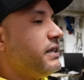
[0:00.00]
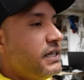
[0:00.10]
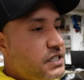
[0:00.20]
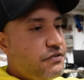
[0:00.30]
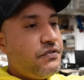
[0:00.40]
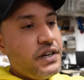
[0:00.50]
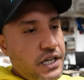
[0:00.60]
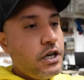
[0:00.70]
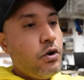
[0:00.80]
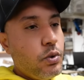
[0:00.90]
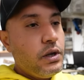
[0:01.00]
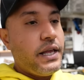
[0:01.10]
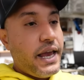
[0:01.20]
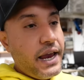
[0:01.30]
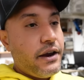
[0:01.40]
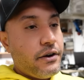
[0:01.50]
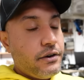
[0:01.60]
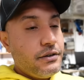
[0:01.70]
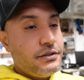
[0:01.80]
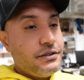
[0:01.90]
This video will
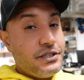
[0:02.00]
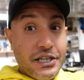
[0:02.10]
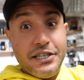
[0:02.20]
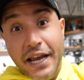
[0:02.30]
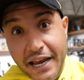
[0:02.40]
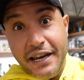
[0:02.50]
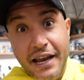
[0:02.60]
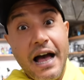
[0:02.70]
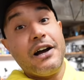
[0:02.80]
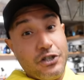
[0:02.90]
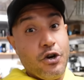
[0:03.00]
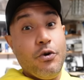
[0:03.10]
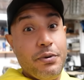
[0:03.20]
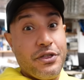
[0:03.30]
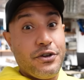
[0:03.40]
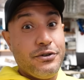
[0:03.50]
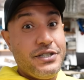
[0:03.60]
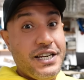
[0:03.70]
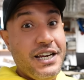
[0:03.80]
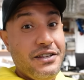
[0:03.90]
air today, October
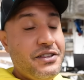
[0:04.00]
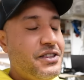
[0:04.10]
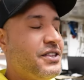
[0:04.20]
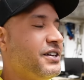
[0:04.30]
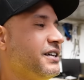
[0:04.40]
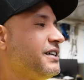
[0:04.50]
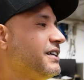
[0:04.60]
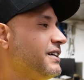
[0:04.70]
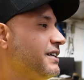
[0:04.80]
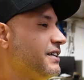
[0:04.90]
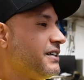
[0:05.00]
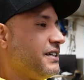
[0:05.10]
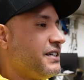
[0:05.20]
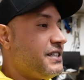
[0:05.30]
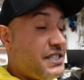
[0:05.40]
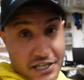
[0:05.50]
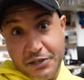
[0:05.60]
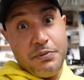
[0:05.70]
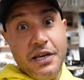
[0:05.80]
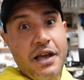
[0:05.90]
13th,
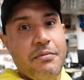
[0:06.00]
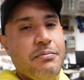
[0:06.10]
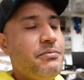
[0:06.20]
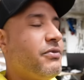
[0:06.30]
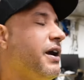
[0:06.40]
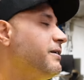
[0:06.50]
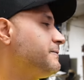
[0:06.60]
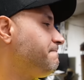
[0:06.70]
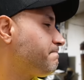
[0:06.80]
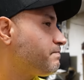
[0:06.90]
6 p.m., right?